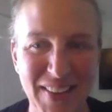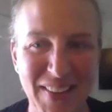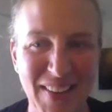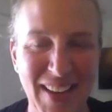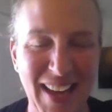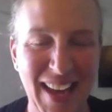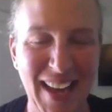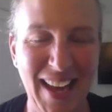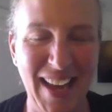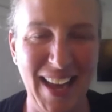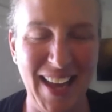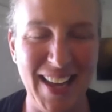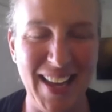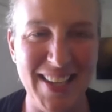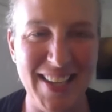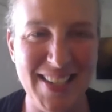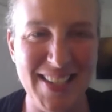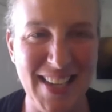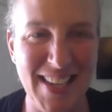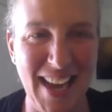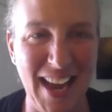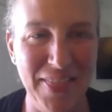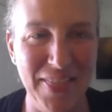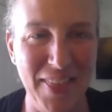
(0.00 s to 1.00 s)

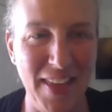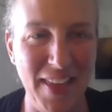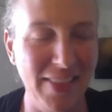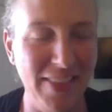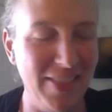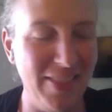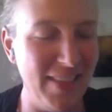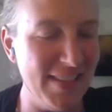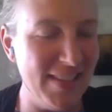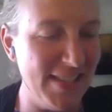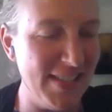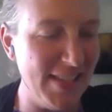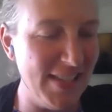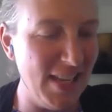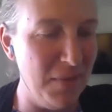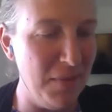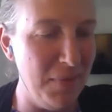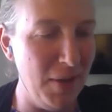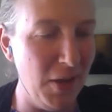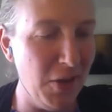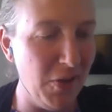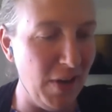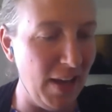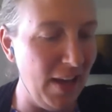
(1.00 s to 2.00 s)
And I think this is going to
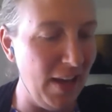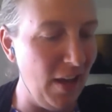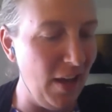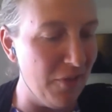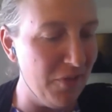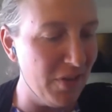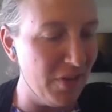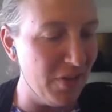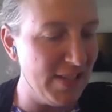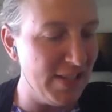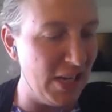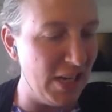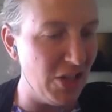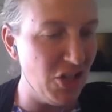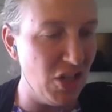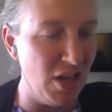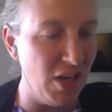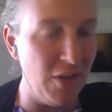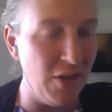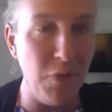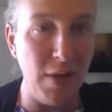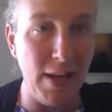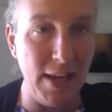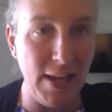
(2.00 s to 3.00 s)
be a great
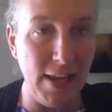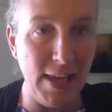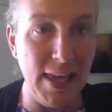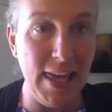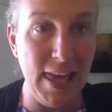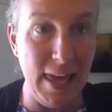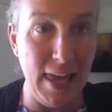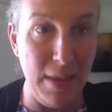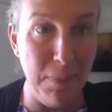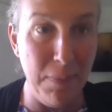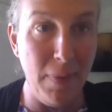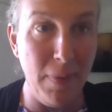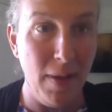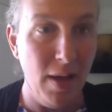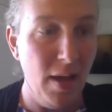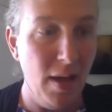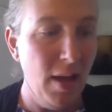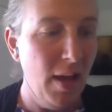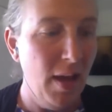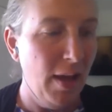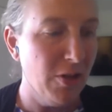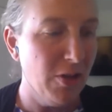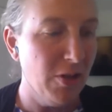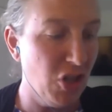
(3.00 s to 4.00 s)
conversation if we can keep
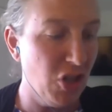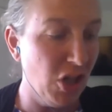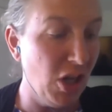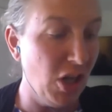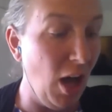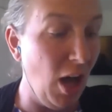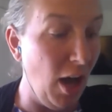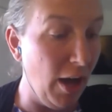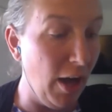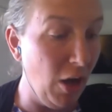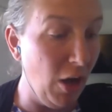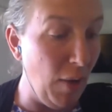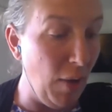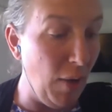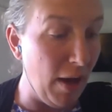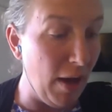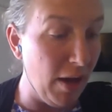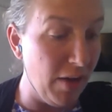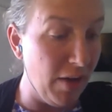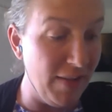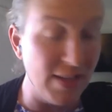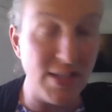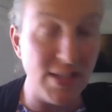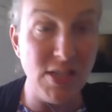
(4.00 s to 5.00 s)
Chicago
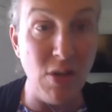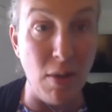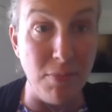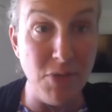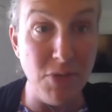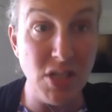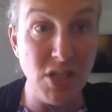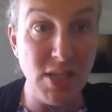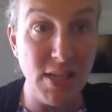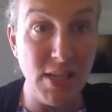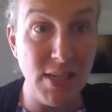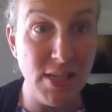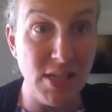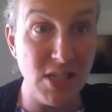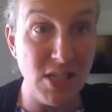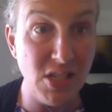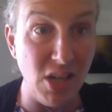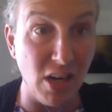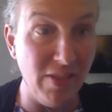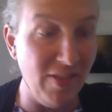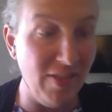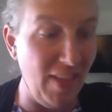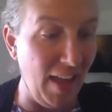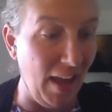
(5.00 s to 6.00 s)
out of it. So I'm just going to
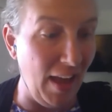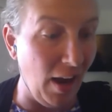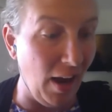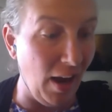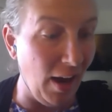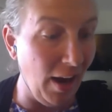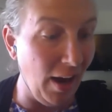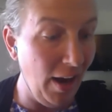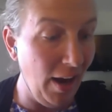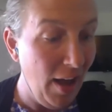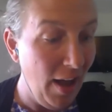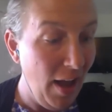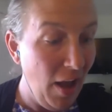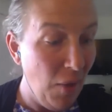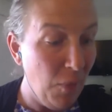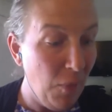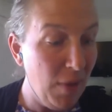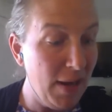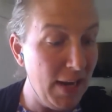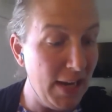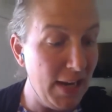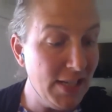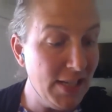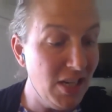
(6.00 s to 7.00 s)
start there.
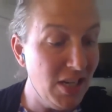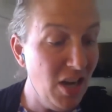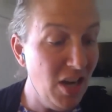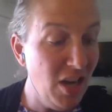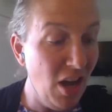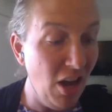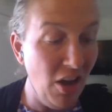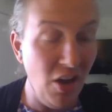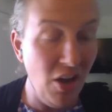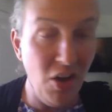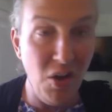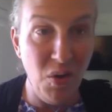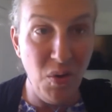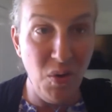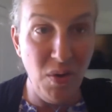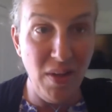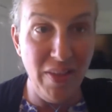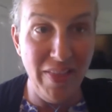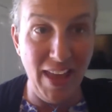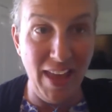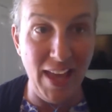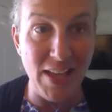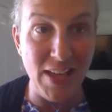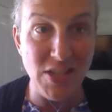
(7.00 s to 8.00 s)
We need to
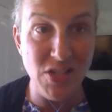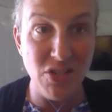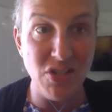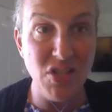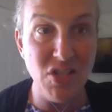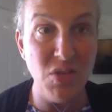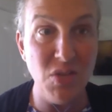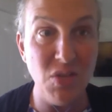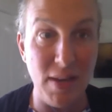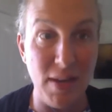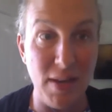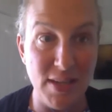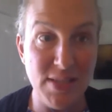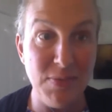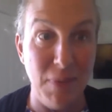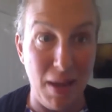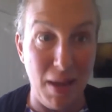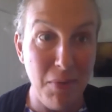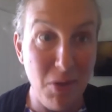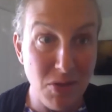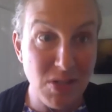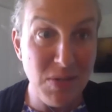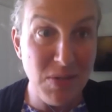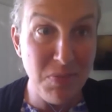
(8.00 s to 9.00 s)
know the answer to what is my
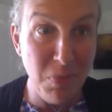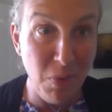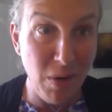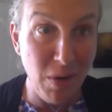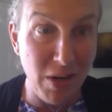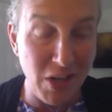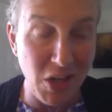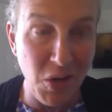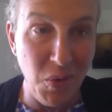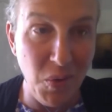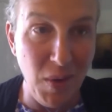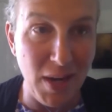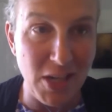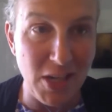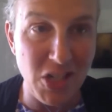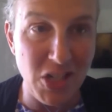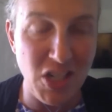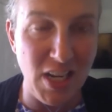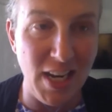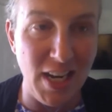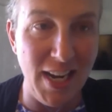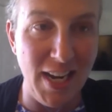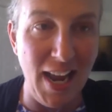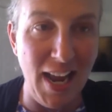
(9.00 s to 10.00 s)
most important
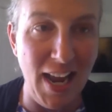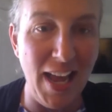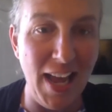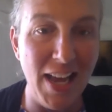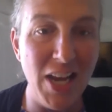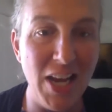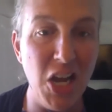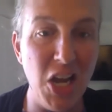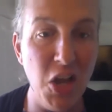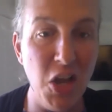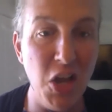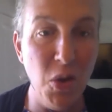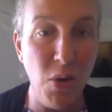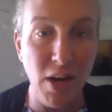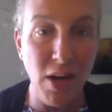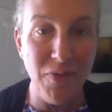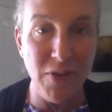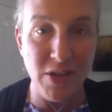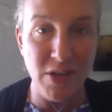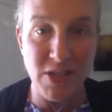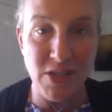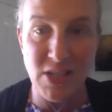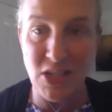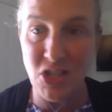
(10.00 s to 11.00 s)
question: New York
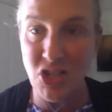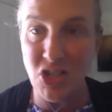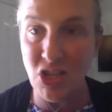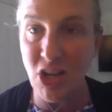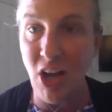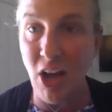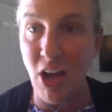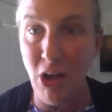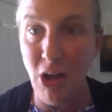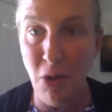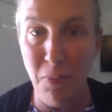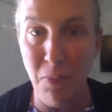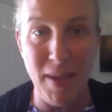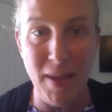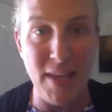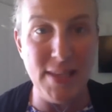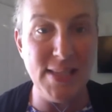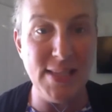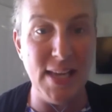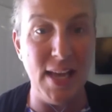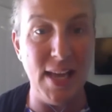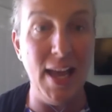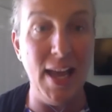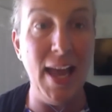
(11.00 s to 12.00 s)
versus Chicago
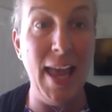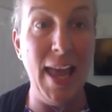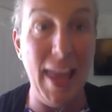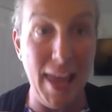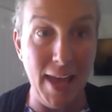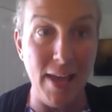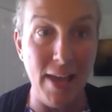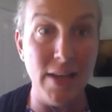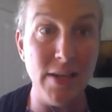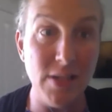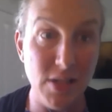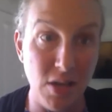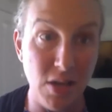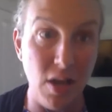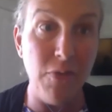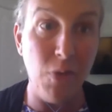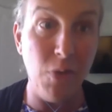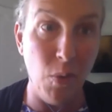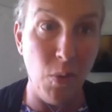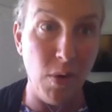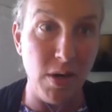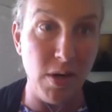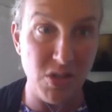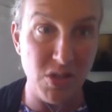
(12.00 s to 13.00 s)
pizza, and
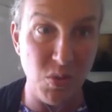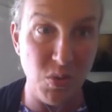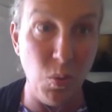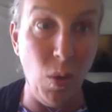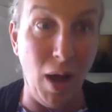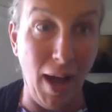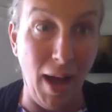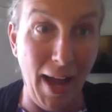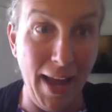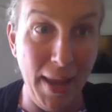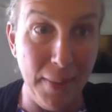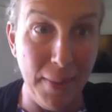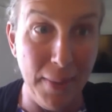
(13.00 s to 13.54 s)
of course, why?